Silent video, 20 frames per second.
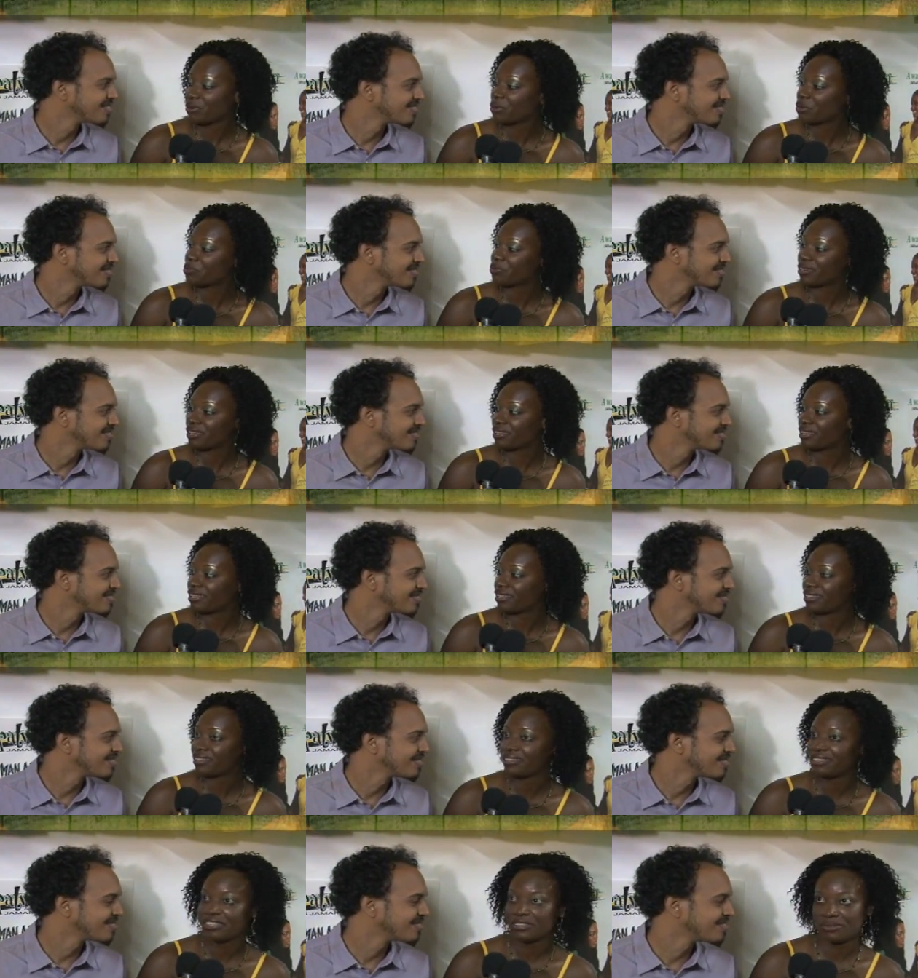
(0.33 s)
Speaker 1: home one
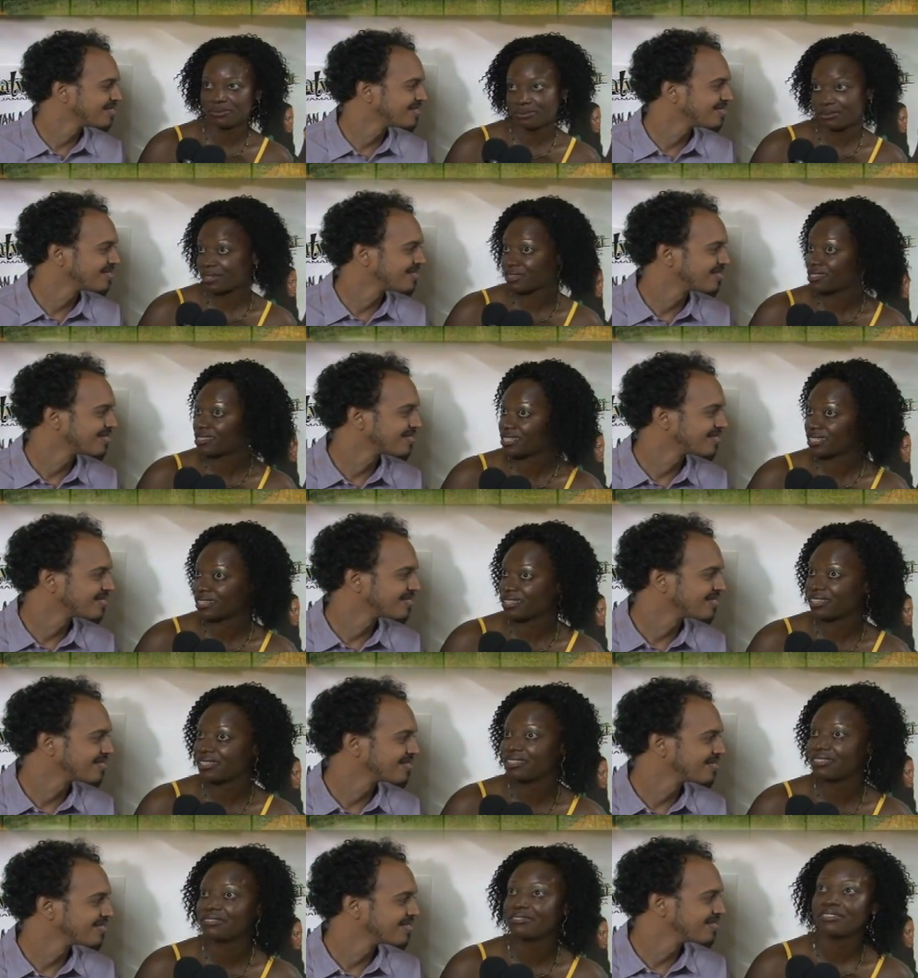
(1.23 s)
day, you know, on sick
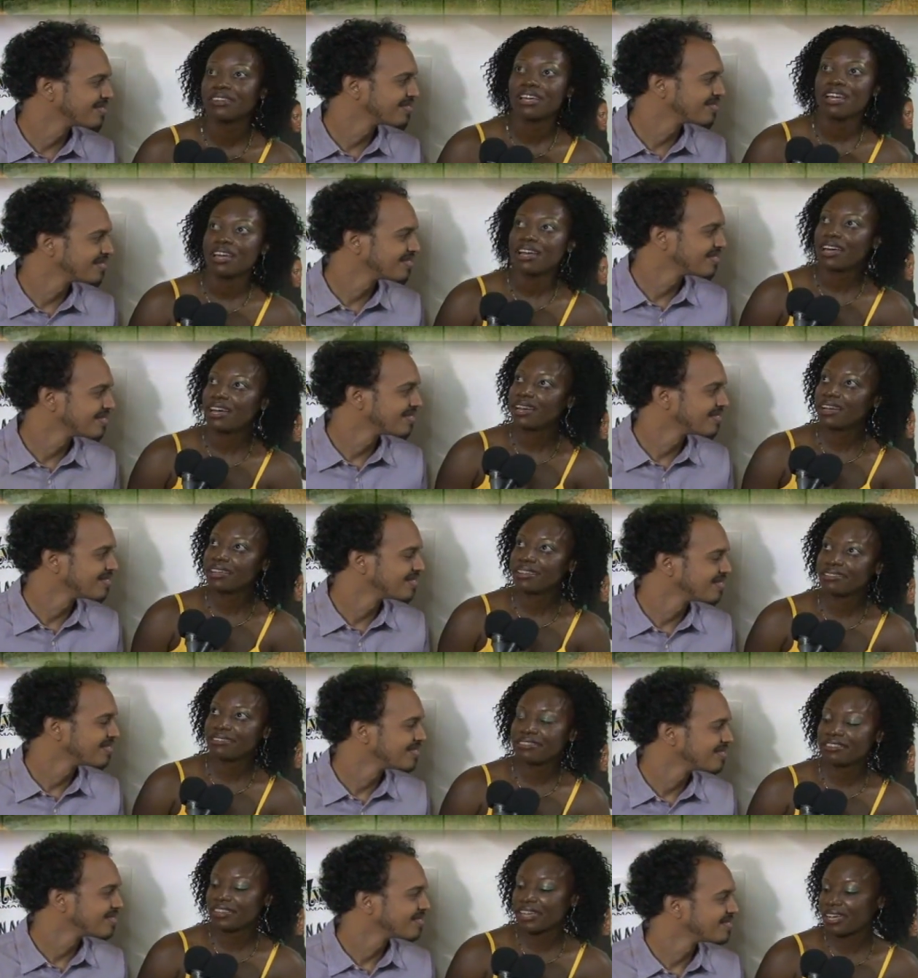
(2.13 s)
leave,
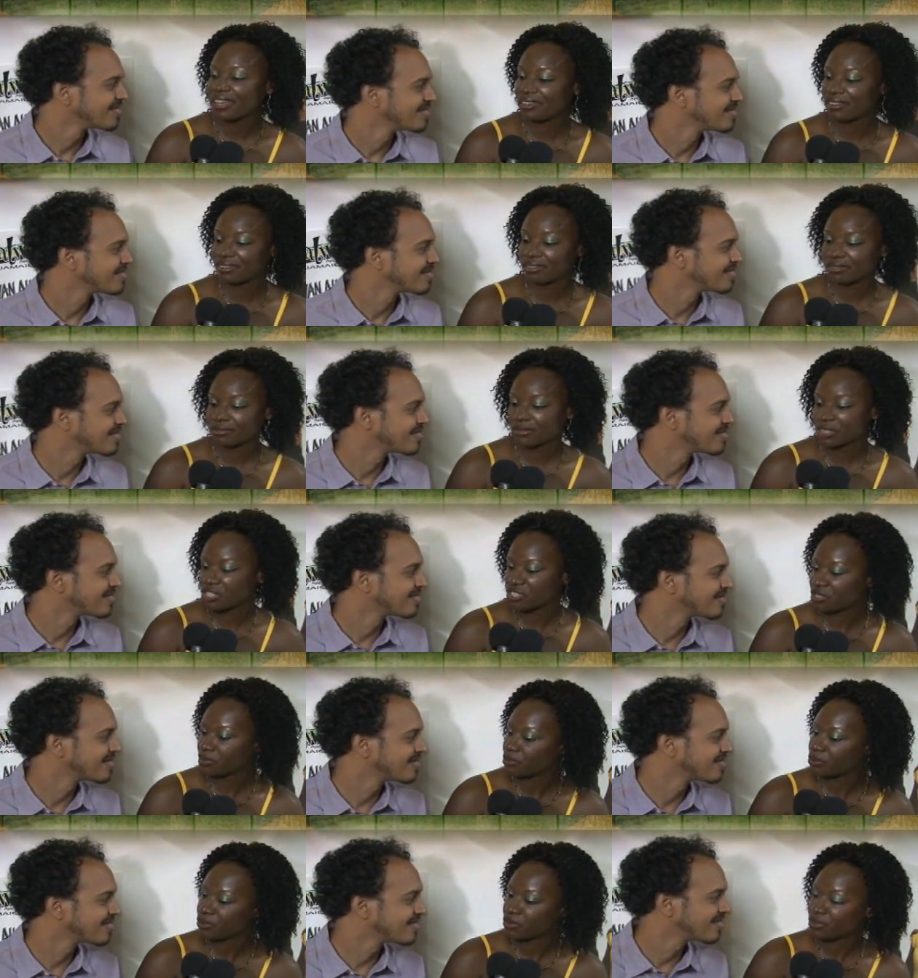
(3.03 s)
and the idea of watching
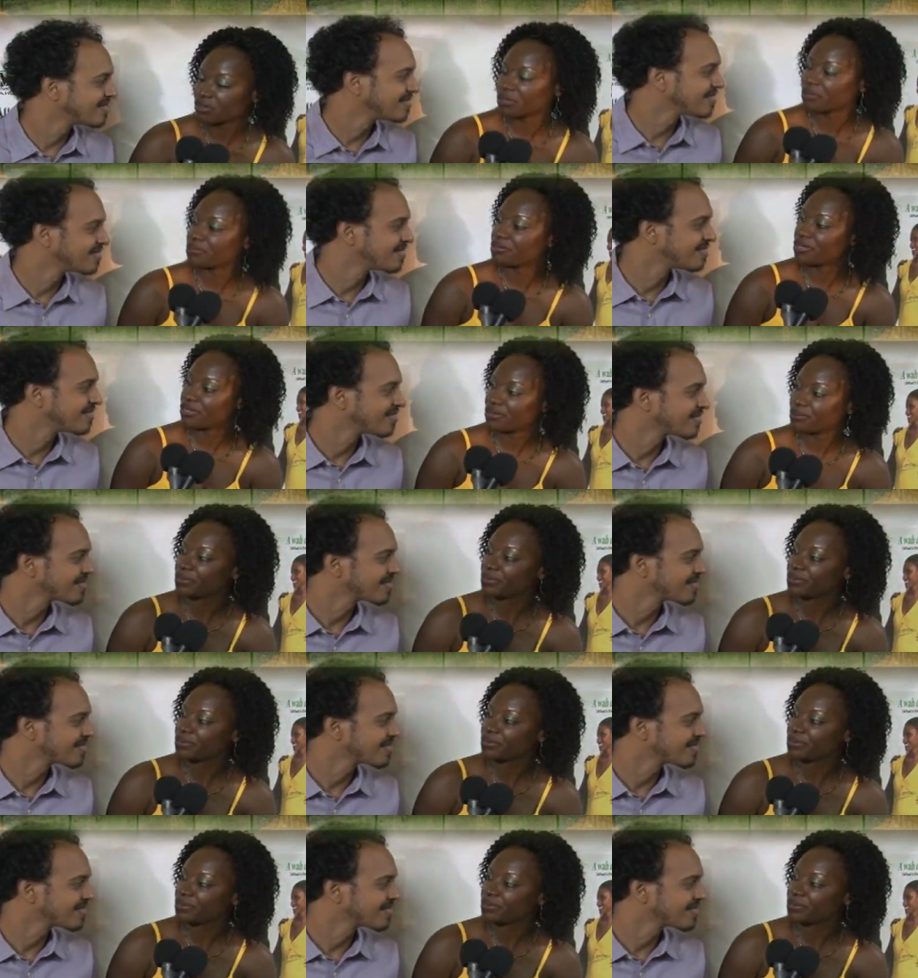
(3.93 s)
a program, you